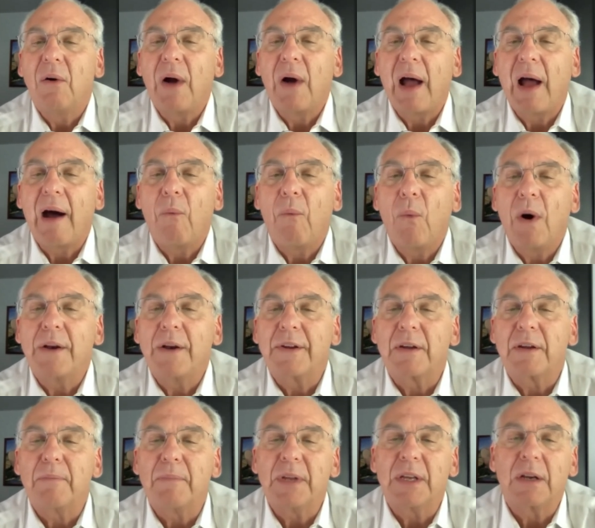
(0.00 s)
how one
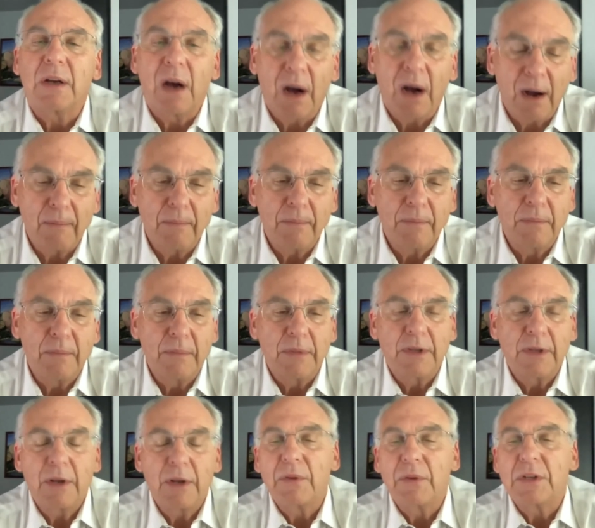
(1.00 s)
can become
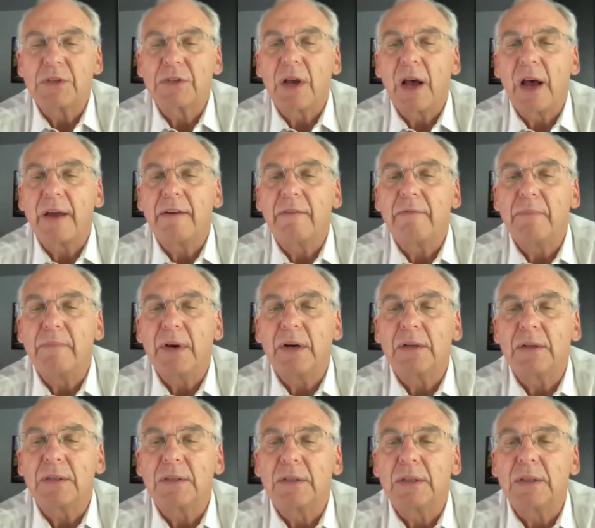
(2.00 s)
this kind of
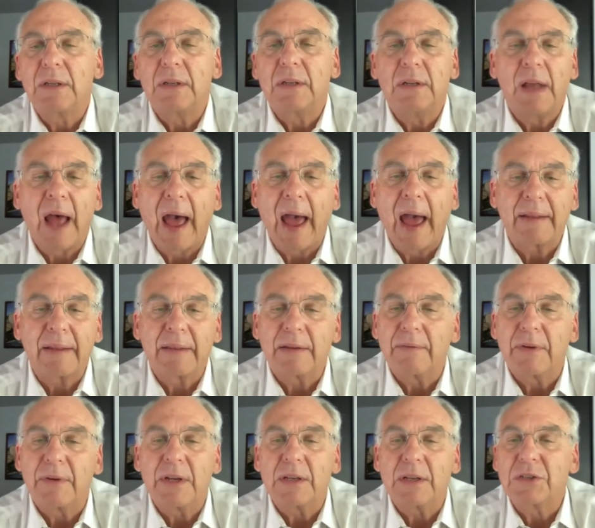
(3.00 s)
militant
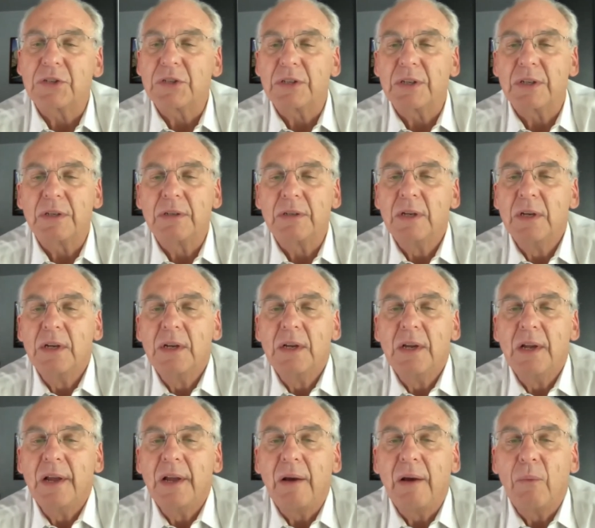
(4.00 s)
activist, and
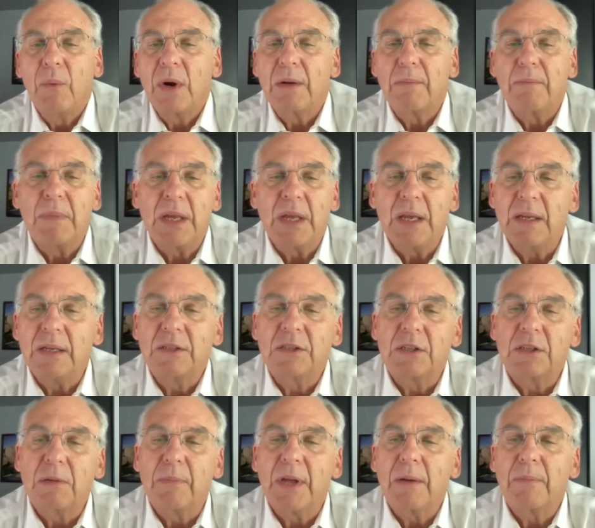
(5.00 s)
what it means
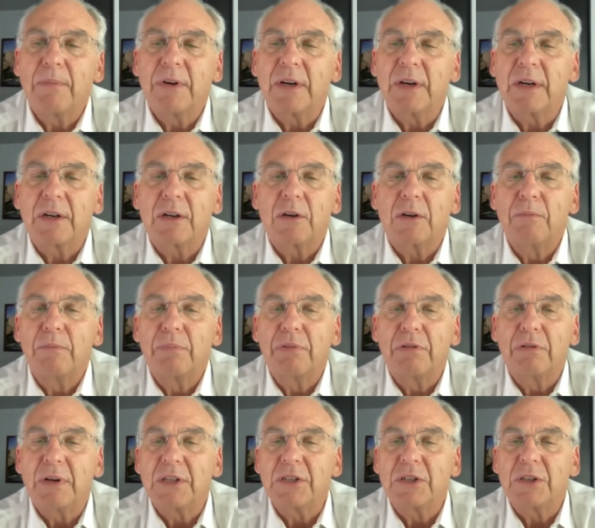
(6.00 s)
to be a political
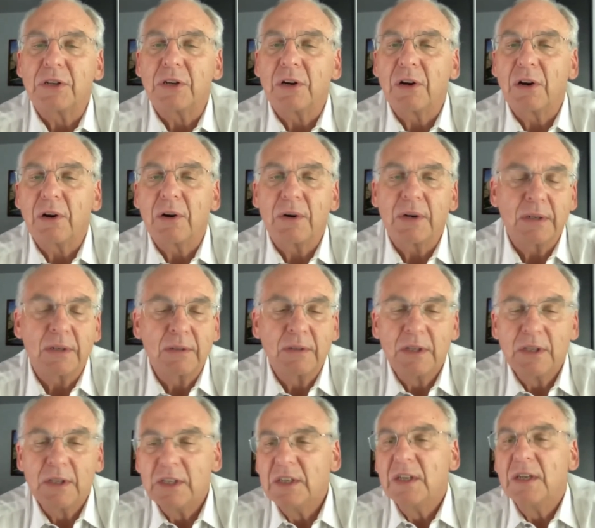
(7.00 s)
prisoner, and
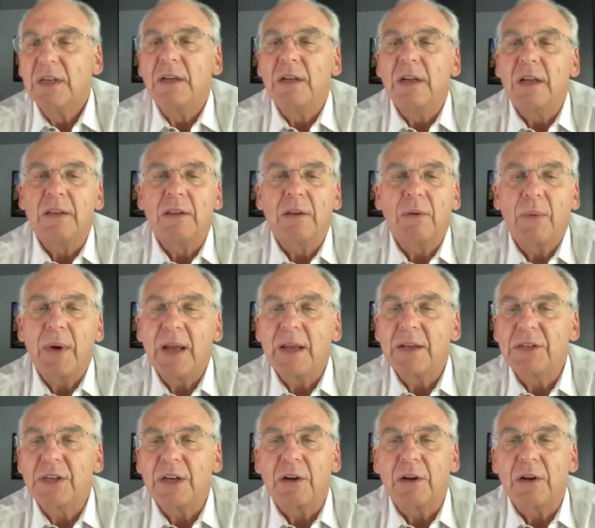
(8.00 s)
in the way
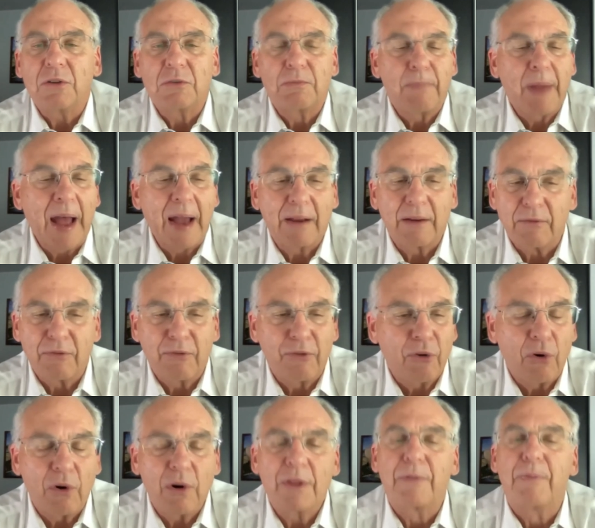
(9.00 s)
she goes back and
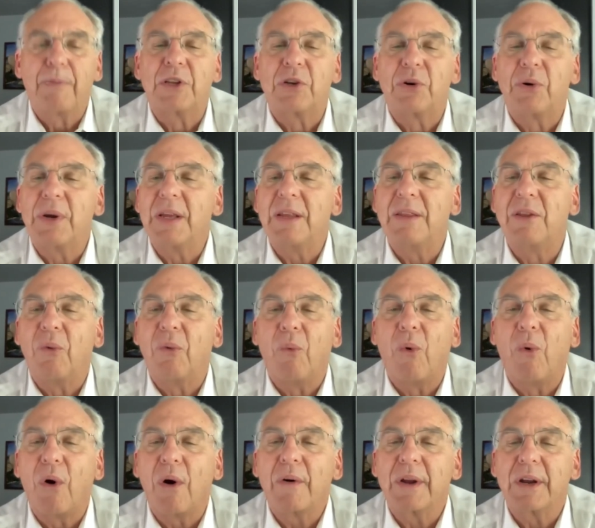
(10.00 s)
forth between the
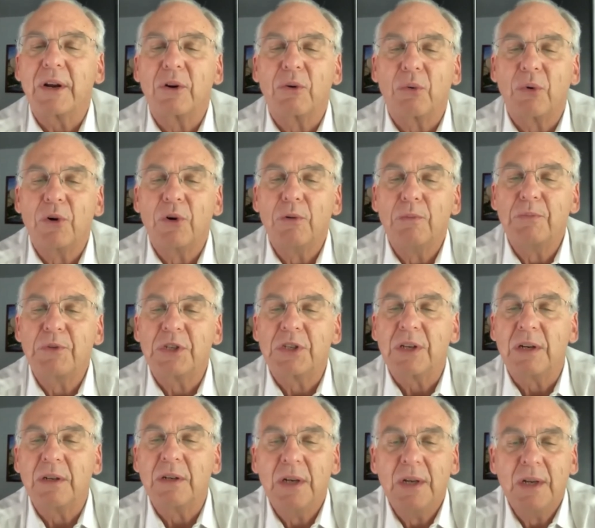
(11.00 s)
warring groups,
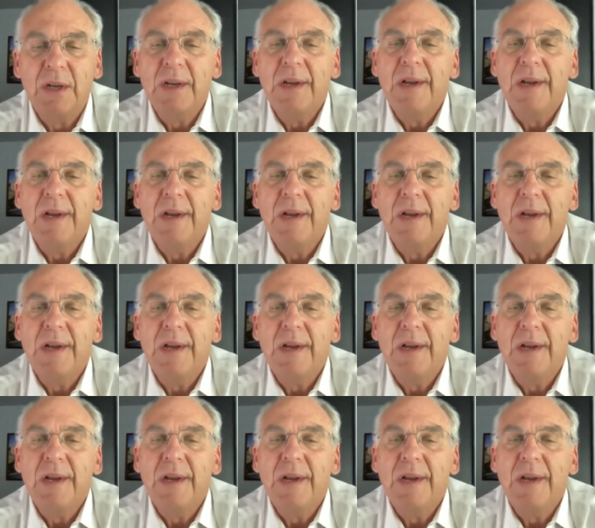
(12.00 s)
and